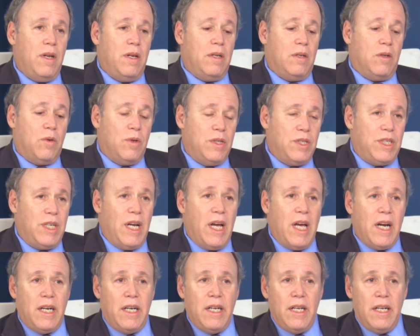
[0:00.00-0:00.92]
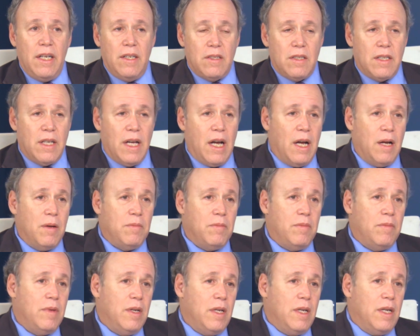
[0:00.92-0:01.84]
Christianity,
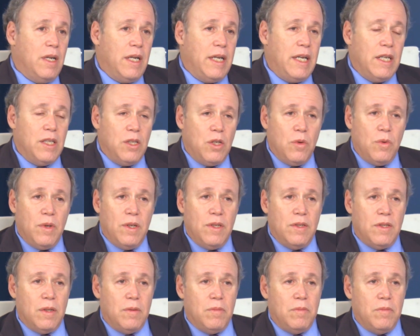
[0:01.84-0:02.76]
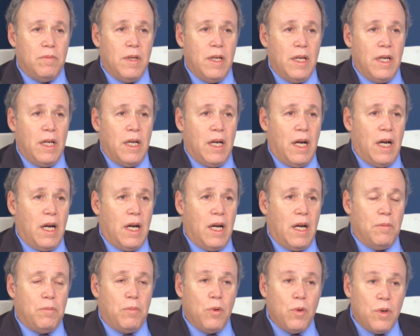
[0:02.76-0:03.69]
Islam, Hinduism,
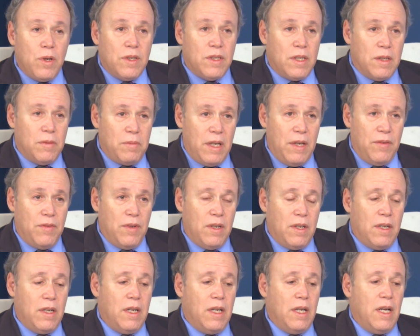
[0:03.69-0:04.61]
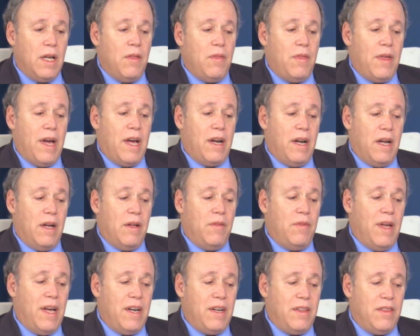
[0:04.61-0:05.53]
Buddhism even, that
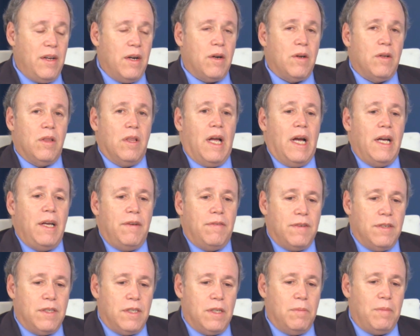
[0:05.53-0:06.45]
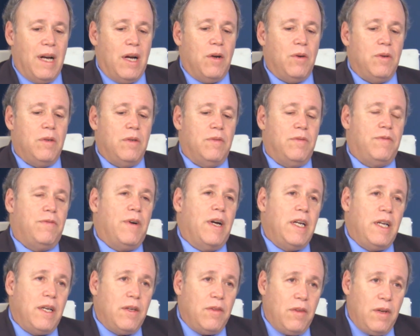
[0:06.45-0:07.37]
their life is about
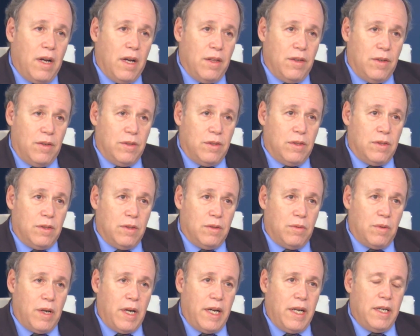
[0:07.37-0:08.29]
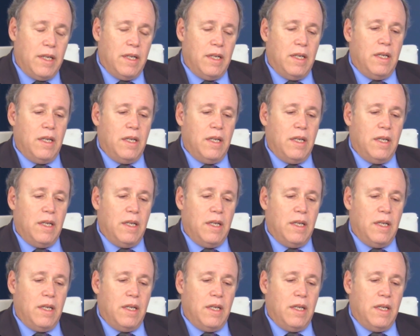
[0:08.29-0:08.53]
fighting the others, right?